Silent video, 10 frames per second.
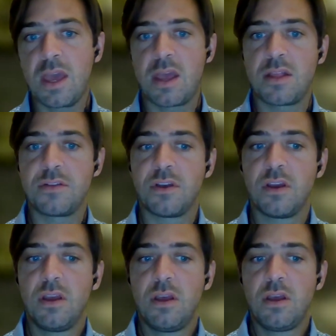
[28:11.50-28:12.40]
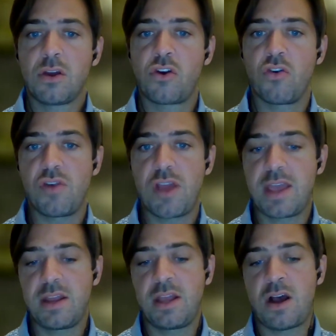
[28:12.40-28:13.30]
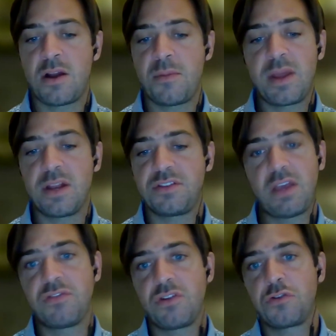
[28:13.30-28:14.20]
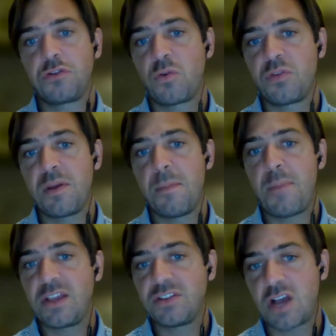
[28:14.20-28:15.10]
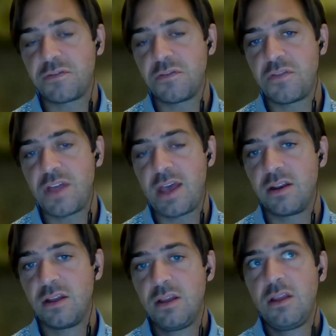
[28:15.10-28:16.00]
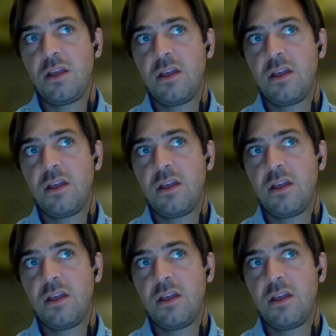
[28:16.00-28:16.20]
and create an automated save search for them based off of that.